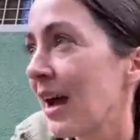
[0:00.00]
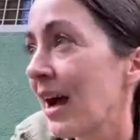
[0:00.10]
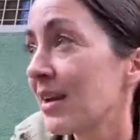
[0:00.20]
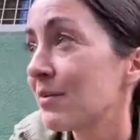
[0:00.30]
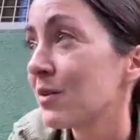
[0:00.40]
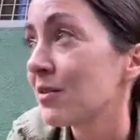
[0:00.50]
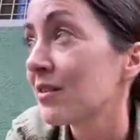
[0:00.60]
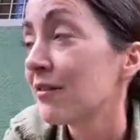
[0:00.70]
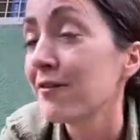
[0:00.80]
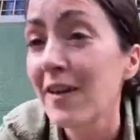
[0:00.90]
animals
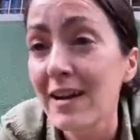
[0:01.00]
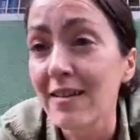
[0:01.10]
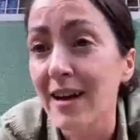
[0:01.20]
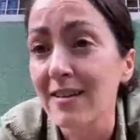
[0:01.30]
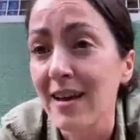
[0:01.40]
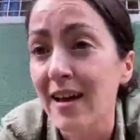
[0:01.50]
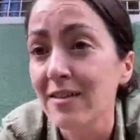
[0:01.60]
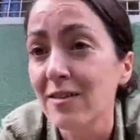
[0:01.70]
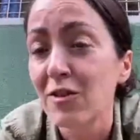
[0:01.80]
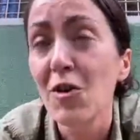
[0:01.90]
can fail that
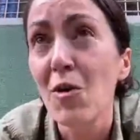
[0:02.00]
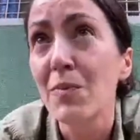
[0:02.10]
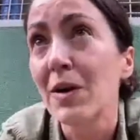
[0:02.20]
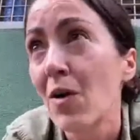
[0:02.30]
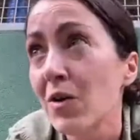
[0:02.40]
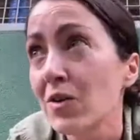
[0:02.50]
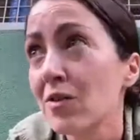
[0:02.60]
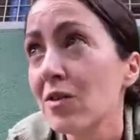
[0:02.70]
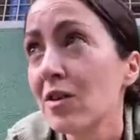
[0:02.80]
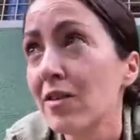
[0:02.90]
test, not
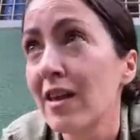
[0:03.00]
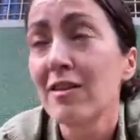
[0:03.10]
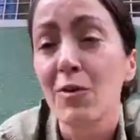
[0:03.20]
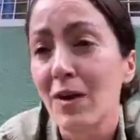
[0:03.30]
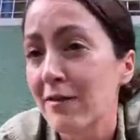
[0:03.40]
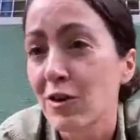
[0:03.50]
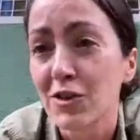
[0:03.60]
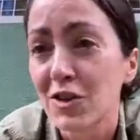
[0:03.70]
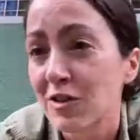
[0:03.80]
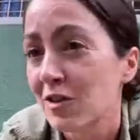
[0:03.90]
because they don't have
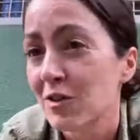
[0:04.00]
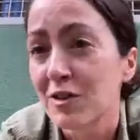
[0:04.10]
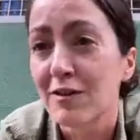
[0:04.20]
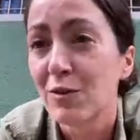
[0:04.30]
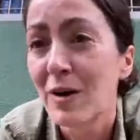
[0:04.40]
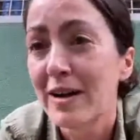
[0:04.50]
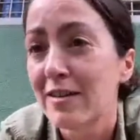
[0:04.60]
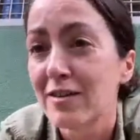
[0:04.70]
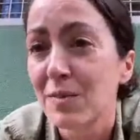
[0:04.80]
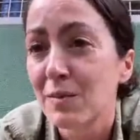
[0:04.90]
consciousness or self
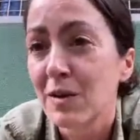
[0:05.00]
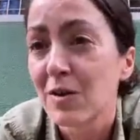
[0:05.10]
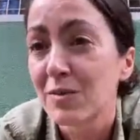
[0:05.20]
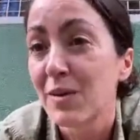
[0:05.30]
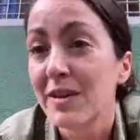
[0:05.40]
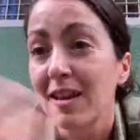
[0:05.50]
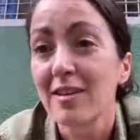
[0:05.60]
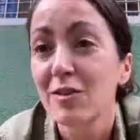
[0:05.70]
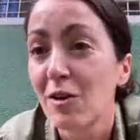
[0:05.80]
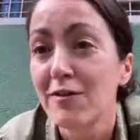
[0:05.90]
awareness, but because maybe
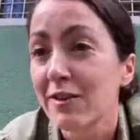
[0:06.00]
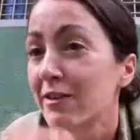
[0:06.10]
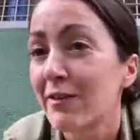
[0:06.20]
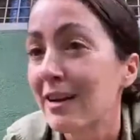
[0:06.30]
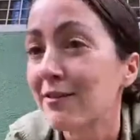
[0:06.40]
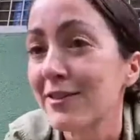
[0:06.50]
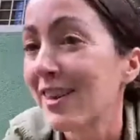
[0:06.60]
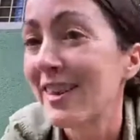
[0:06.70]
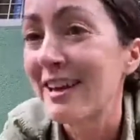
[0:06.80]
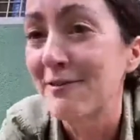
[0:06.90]
that's not a very
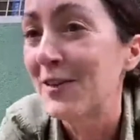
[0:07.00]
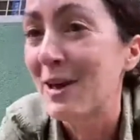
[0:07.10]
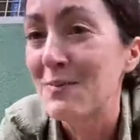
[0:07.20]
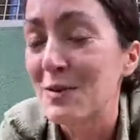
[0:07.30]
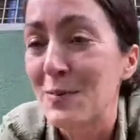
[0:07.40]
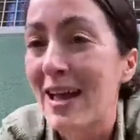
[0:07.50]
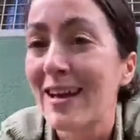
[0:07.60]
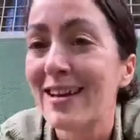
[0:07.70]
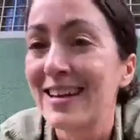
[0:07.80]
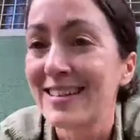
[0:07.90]
relevant thing for them to pay
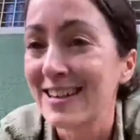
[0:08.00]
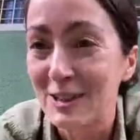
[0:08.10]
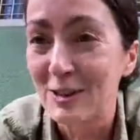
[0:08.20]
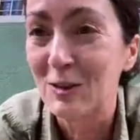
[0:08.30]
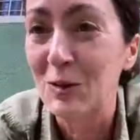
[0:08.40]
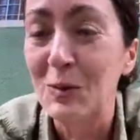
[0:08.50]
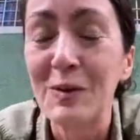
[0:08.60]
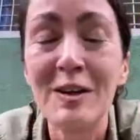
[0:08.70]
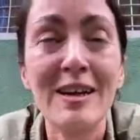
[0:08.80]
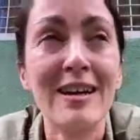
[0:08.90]
any attention to.
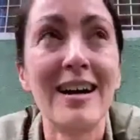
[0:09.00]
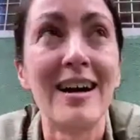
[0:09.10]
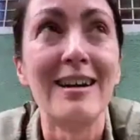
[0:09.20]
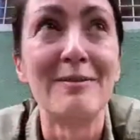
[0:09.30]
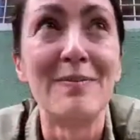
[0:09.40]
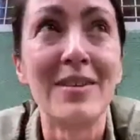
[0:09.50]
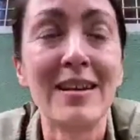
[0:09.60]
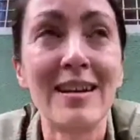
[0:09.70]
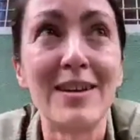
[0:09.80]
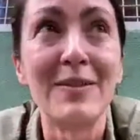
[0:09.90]
Um,
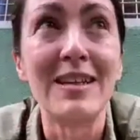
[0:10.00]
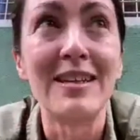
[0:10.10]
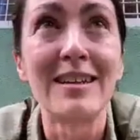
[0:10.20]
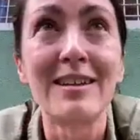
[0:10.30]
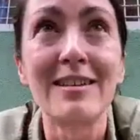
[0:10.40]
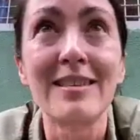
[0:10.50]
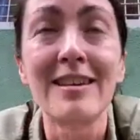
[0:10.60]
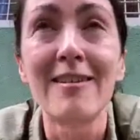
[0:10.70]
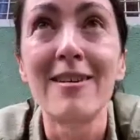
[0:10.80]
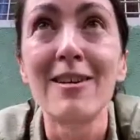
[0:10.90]
I mean,
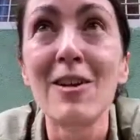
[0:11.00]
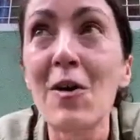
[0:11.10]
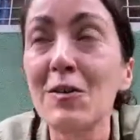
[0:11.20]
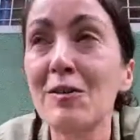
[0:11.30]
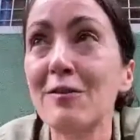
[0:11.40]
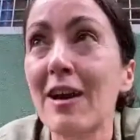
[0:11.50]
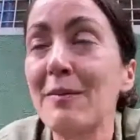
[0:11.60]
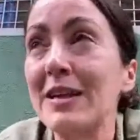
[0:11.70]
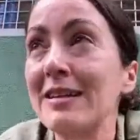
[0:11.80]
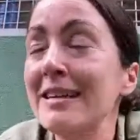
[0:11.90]
there are lots of, I
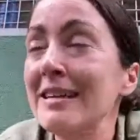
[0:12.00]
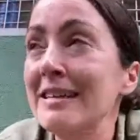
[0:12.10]
mean,